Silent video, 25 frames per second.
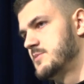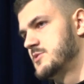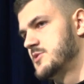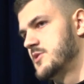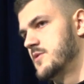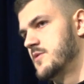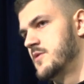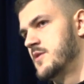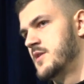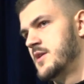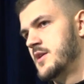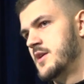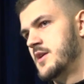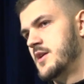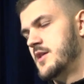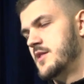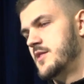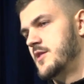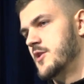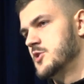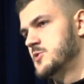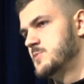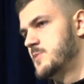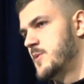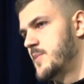So,
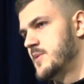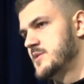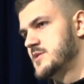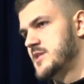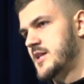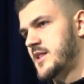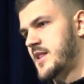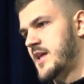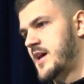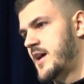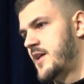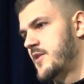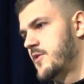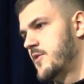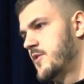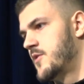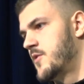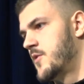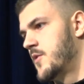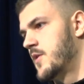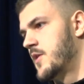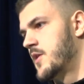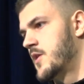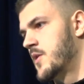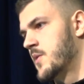those moments like that, or,
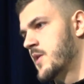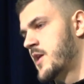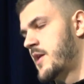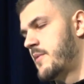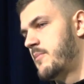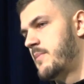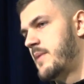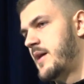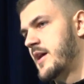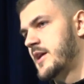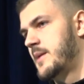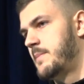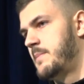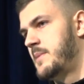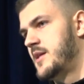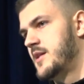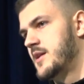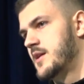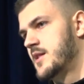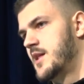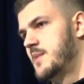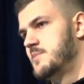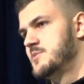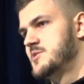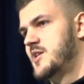or, or coming back and beating
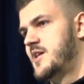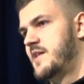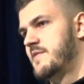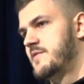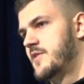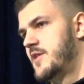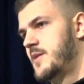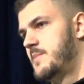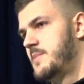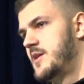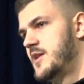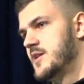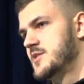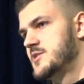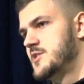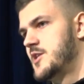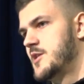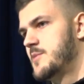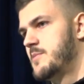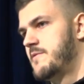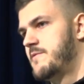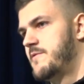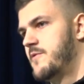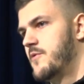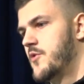Clemson after they beat us the
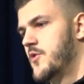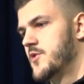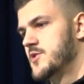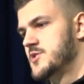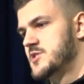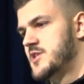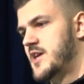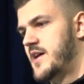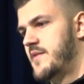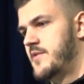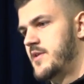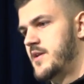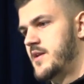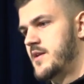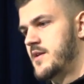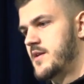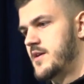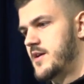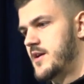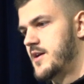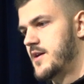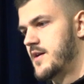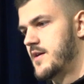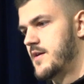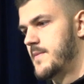year before, just having
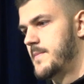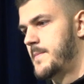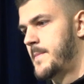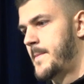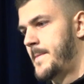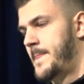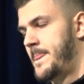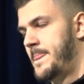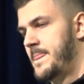um,